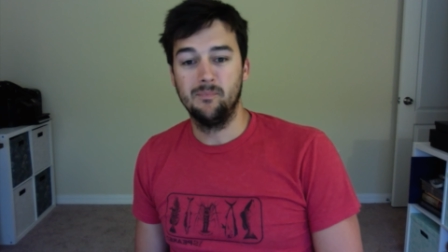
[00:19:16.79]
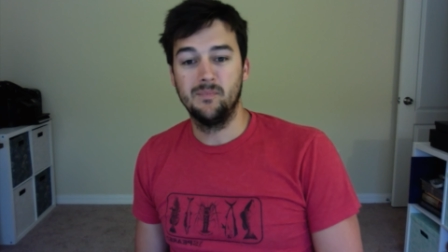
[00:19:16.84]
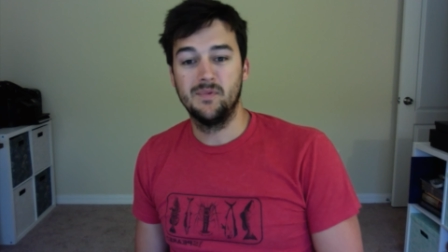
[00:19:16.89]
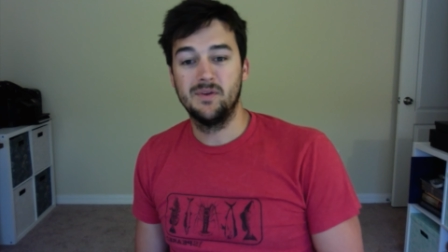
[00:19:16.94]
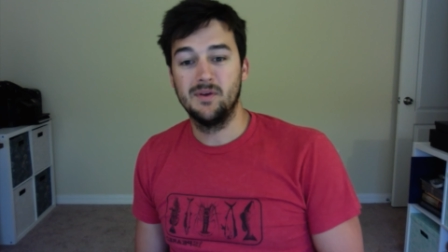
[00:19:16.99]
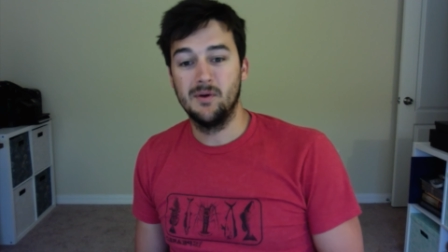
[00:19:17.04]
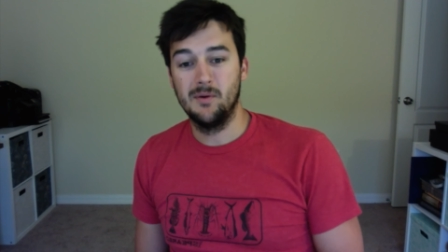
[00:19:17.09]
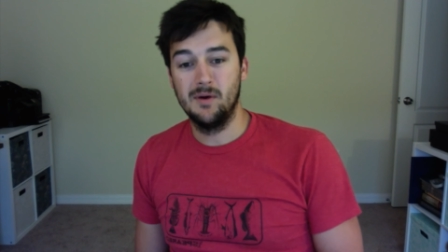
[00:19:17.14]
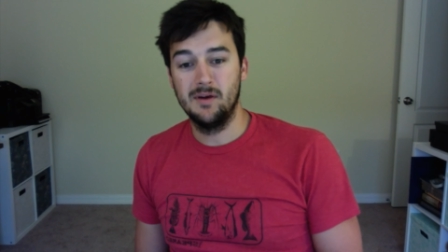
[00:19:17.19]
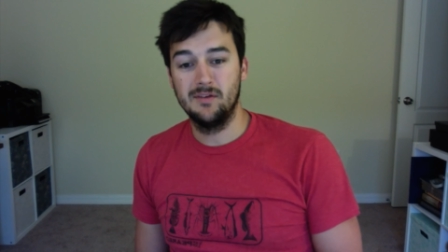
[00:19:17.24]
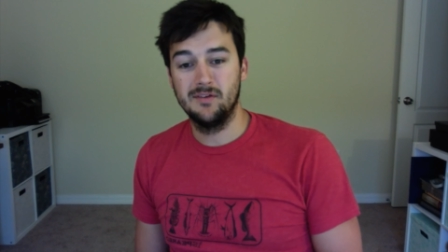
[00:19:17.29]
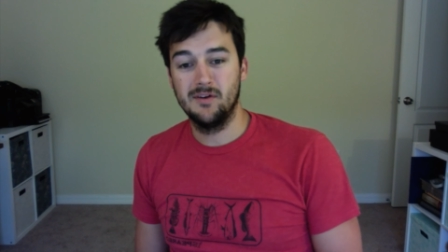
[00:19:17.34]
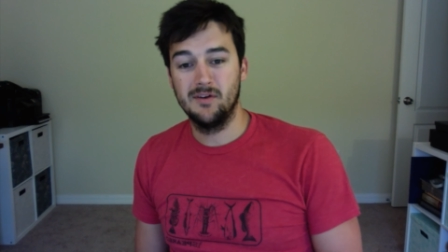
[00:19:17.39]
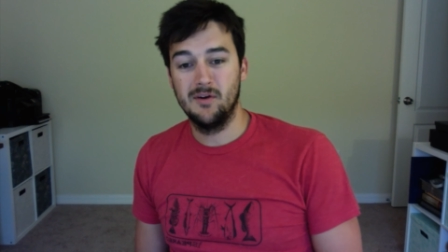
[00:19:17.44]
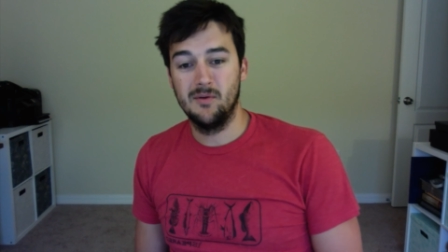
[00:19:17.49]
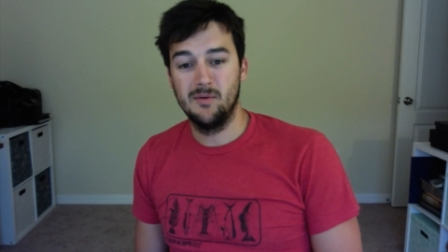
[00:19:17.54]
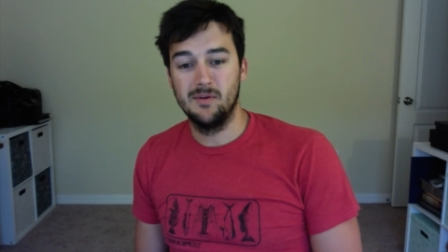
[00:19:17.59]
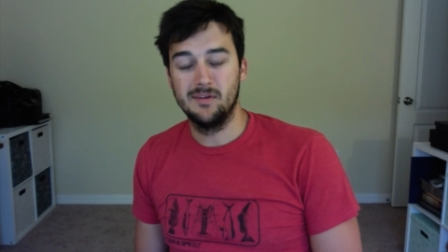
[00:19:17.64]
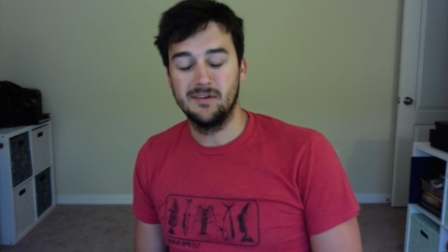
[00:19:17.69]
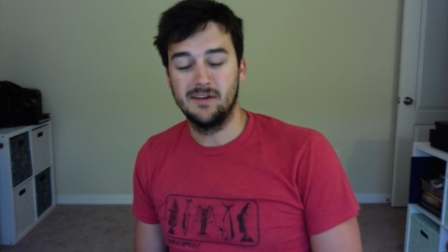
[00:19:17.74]
So as
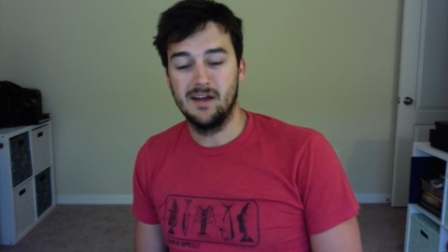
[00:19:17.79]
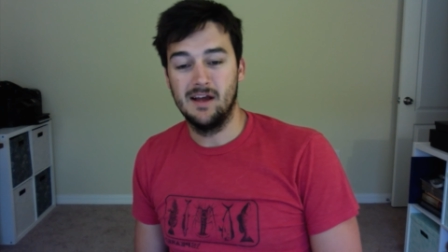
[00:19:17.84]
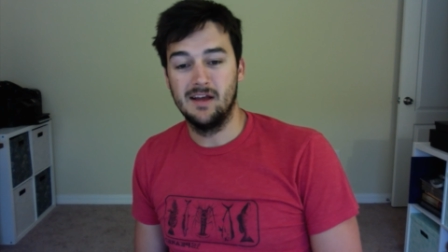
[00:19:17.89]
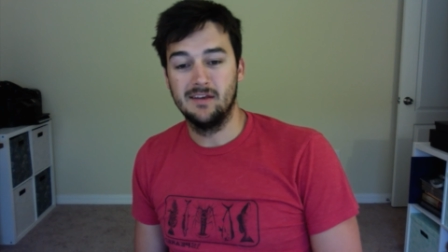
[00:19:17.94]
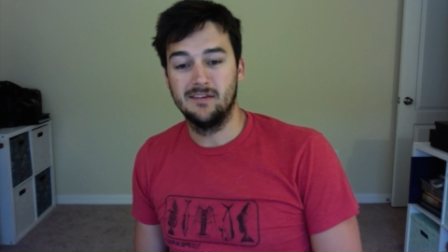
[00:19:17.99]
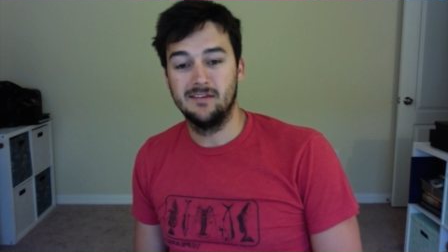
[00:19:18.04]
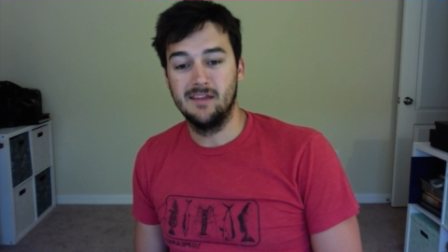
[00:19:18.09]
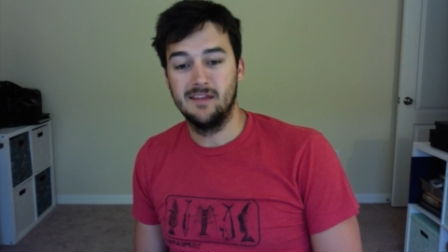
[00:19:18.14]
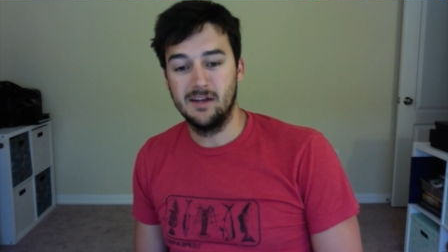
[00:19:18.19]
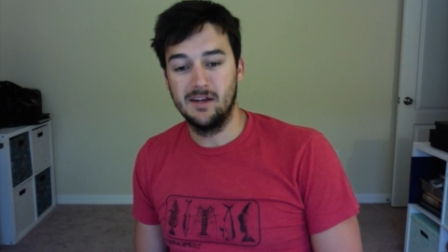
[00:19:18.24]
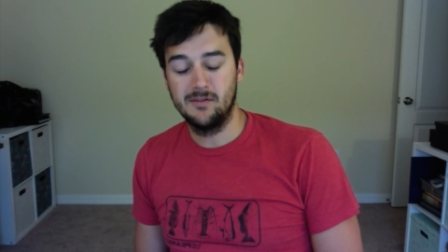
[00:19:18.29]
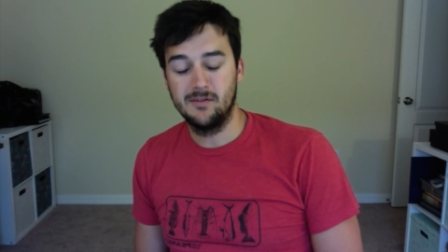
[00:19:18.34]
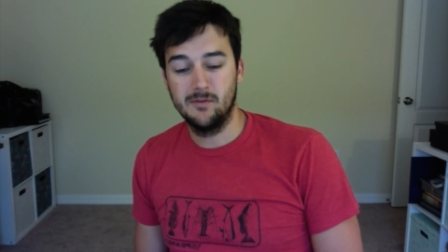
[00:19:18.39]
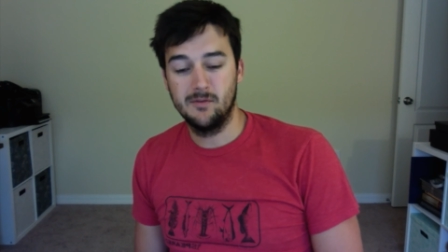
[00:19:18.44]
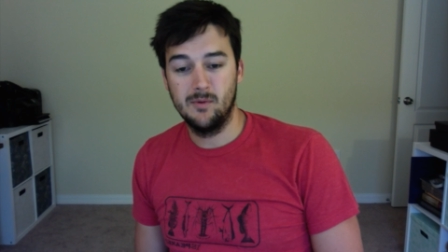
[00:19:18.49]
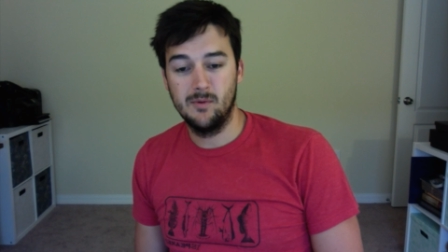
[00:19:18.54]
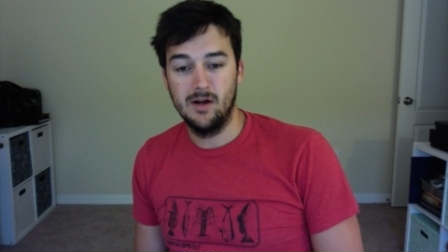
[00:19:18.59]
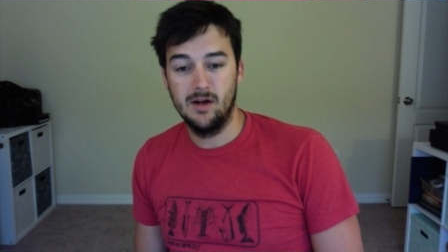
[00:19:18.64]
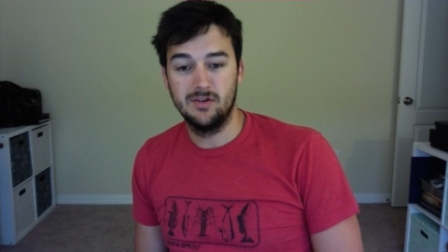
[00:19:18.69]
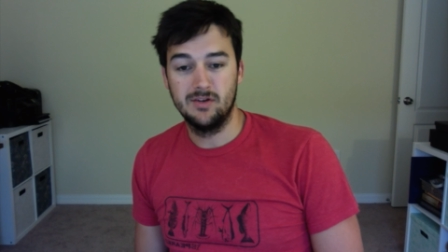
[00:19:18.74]
always, guys, thanks for
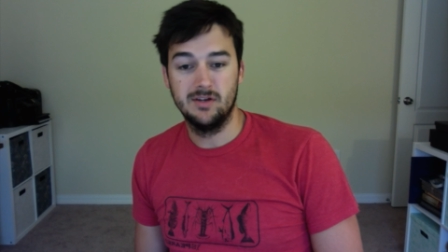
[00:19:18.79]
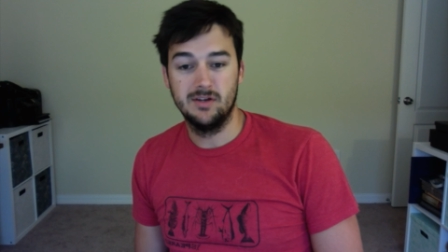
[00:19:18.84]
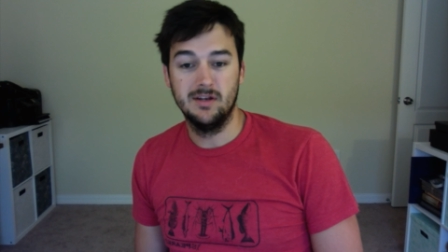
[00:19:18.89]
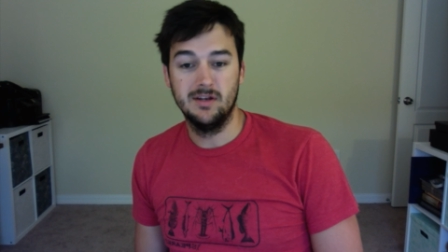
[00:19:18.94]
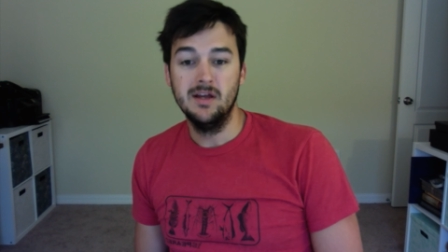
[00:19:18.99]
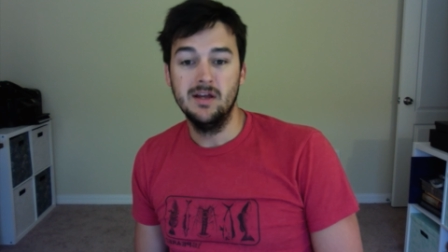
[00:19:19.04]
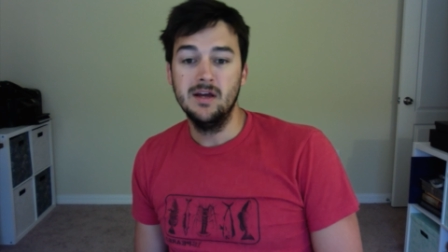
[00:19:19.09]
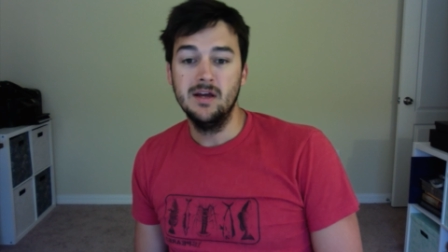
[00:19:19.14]
watching.